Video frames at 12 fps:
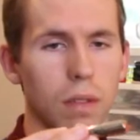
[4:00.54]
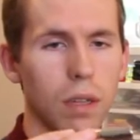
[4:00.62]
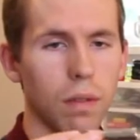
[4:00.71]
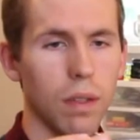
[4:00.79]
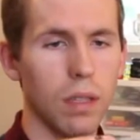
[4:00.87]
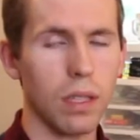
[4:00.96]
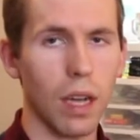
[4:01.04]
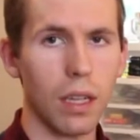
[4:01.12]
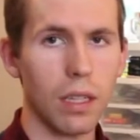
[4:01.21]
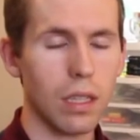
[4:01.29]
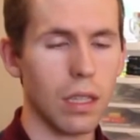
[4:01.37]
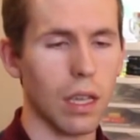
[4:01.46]
different
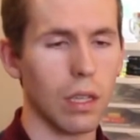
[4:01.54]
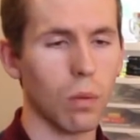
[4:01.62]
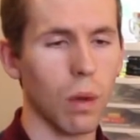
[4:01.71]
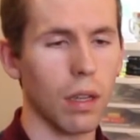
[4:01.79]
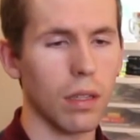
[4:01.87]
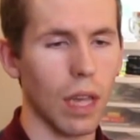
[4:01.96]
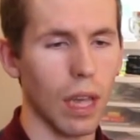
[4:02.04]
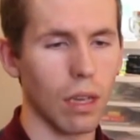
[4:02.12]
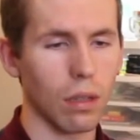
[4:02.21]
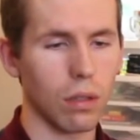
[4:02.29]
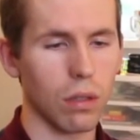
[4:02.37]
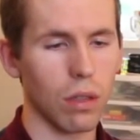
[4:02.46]
sizes as well as
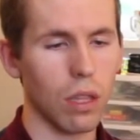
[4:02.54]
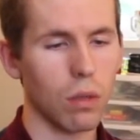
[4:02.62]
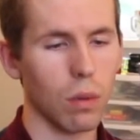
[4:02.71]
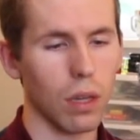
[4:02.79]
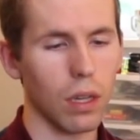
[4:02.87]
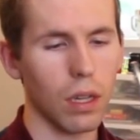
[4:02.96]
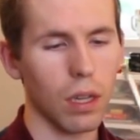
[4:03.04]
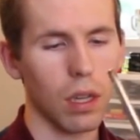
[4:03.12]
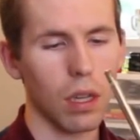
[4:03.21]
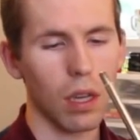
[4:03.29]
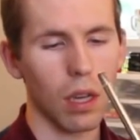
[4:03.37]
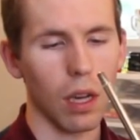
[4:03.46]
angles. So this one,
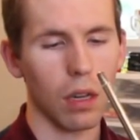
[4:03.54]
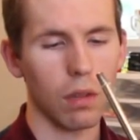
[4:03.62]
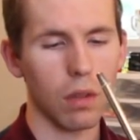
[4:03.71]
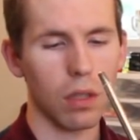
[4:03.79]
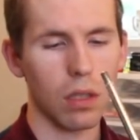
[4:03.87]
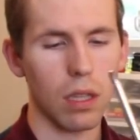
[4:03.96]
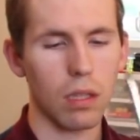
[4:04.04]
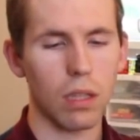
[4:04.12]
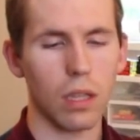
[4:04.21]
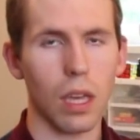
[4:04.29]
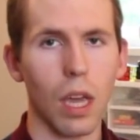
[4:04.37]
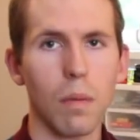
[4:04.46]
I don't know if you can see this on
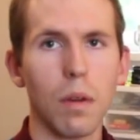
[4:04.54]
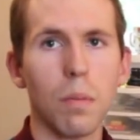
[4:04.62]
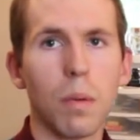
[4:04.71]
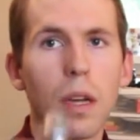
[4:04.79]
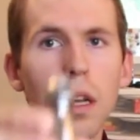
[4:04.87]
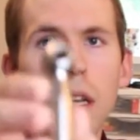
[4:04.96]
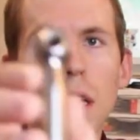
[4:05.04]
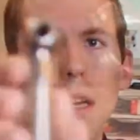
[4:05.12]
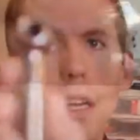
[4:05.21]
the camera, but